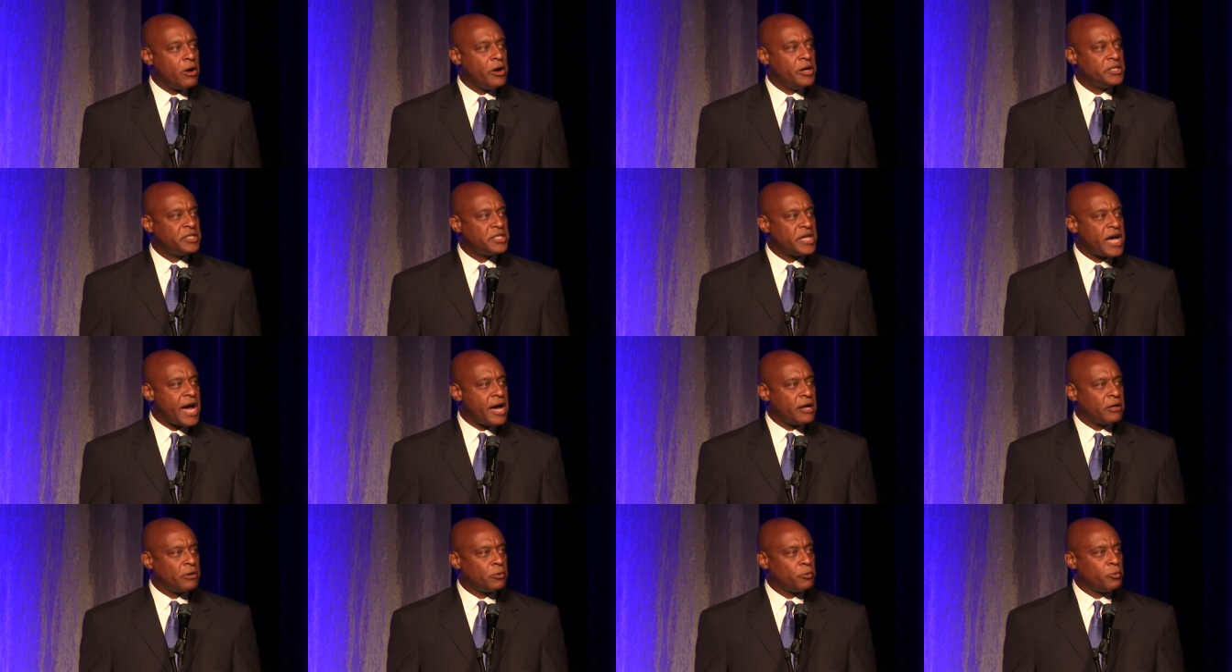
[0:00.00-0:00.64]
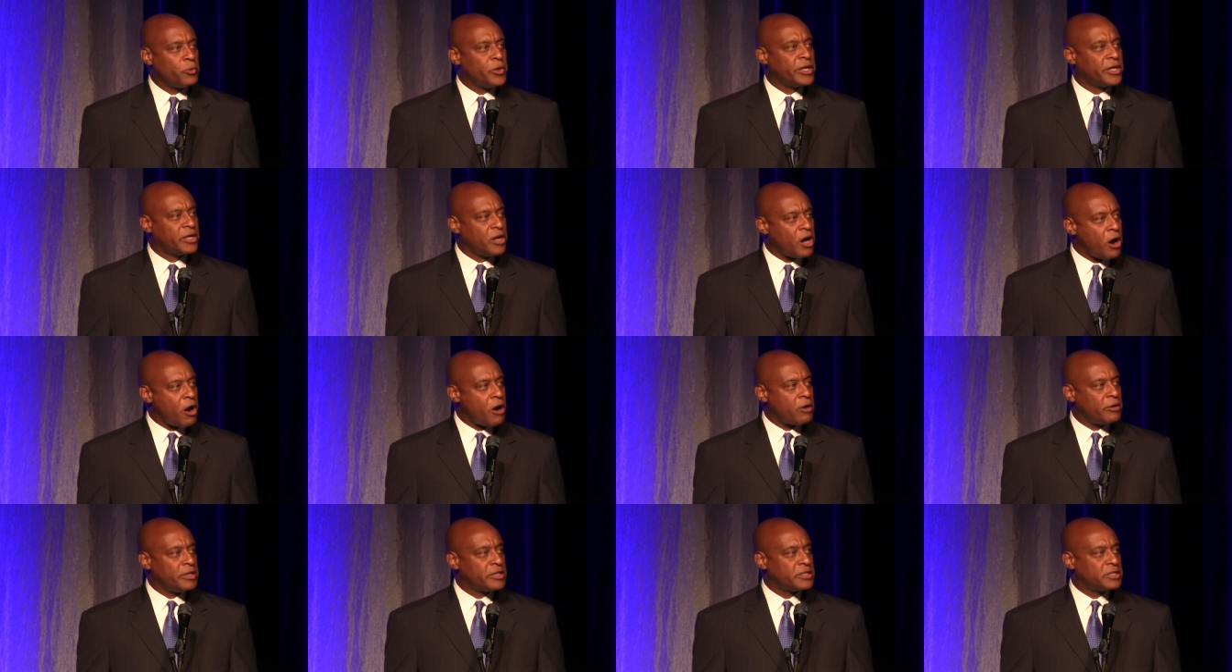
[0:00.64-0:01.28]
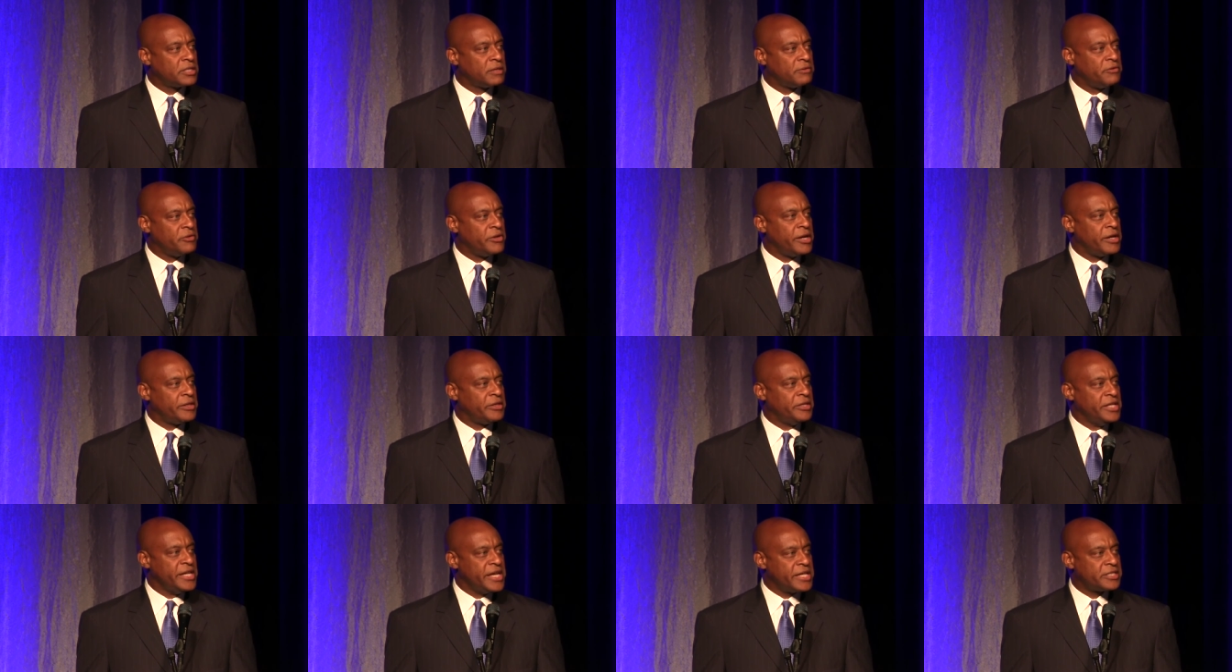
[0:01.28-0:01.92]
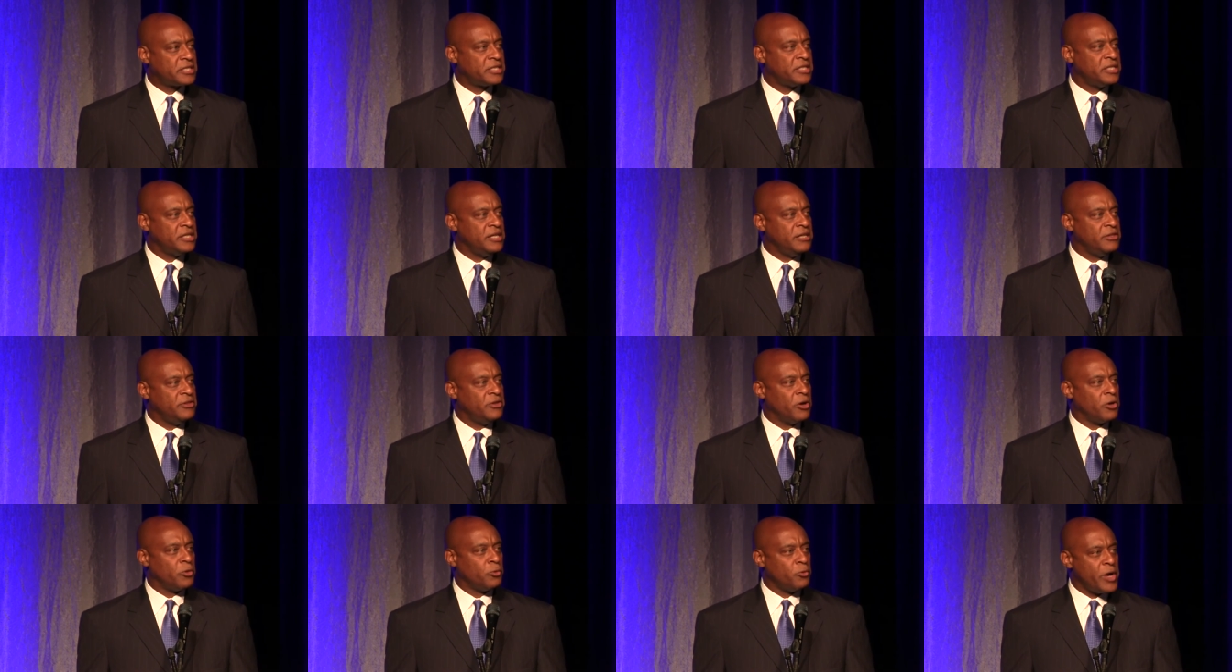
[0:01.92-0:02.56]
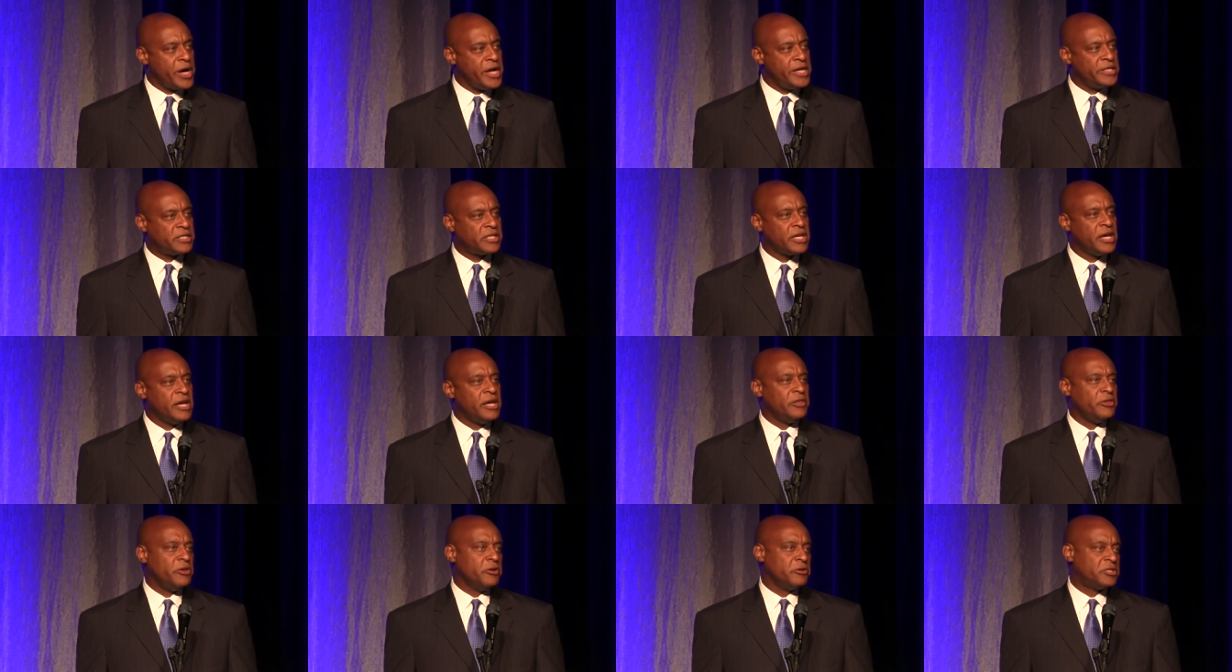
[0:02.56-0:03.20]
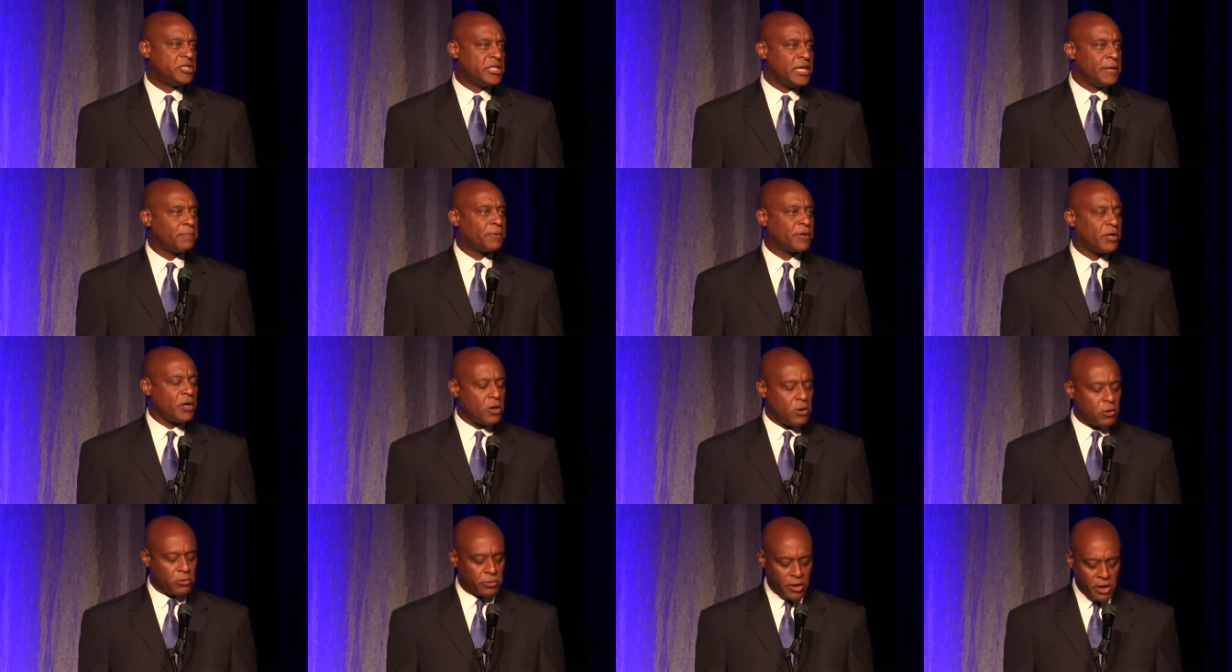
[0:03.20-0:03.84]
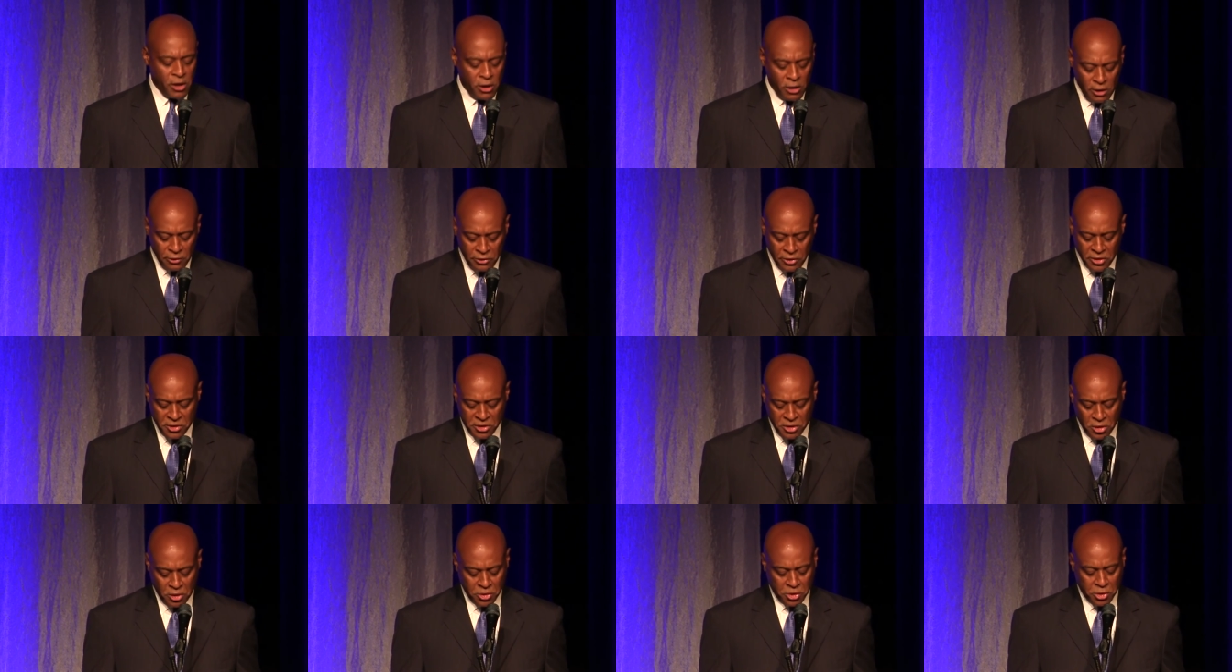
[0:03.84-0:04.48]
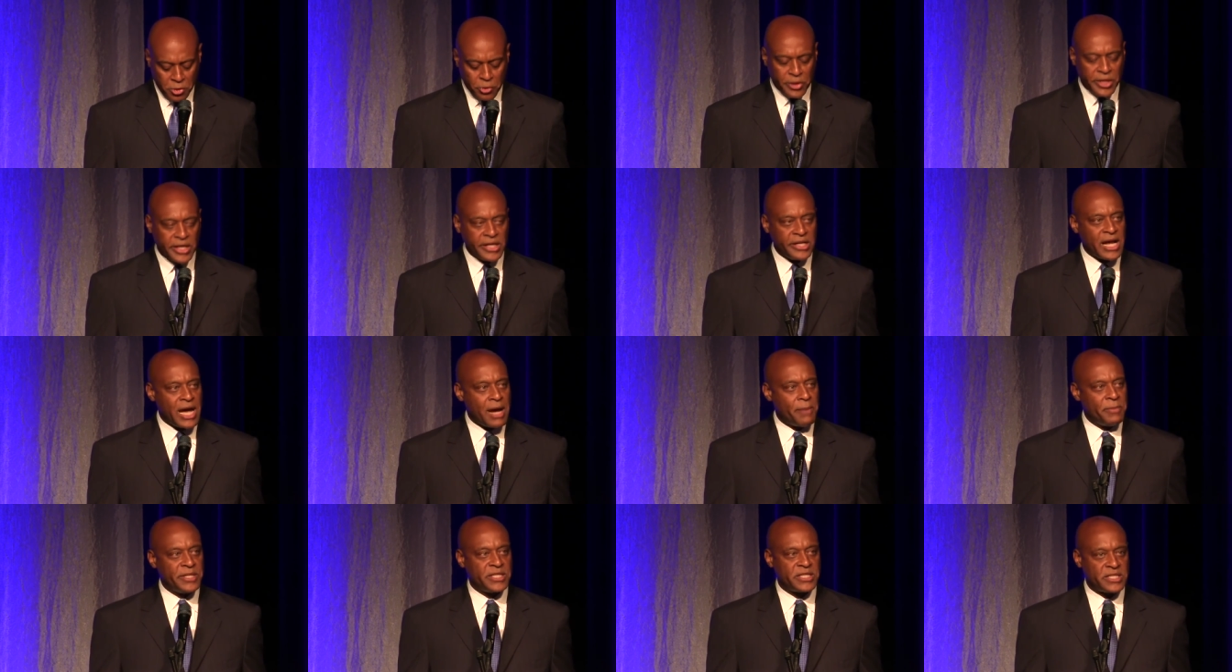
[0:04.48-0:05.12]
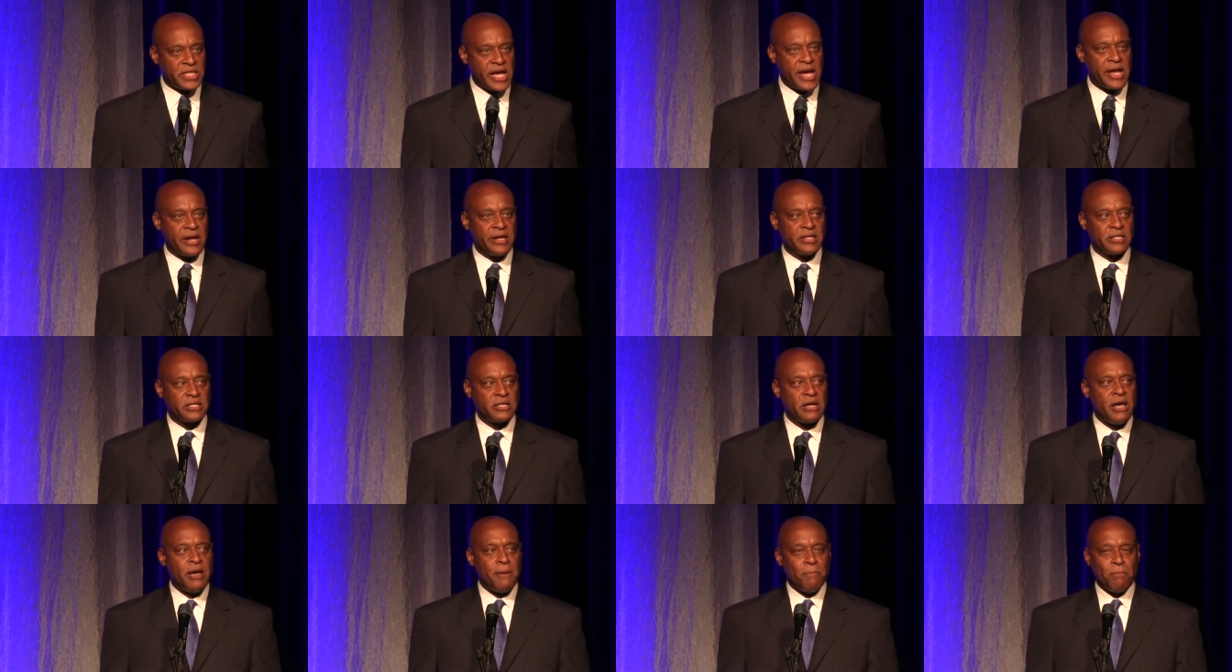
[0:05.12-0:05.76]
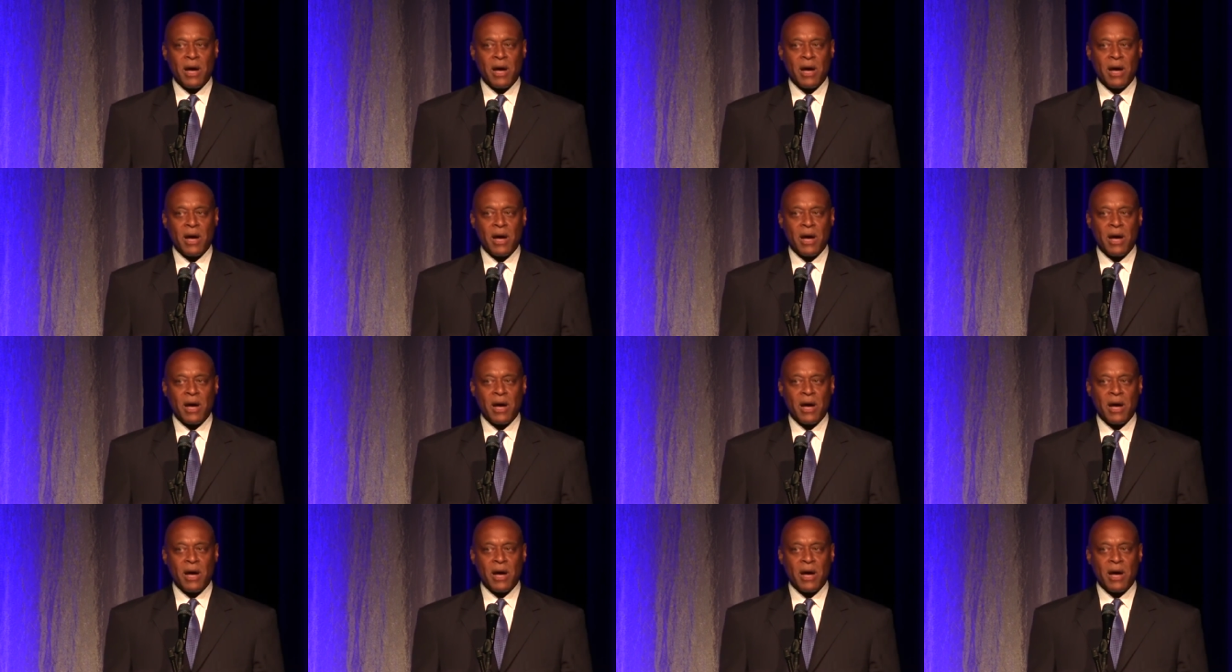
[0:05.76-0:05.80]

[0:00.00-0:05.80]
are entitled, regardless of their ethnicity, their race, their zip code, or their socioeconomic status.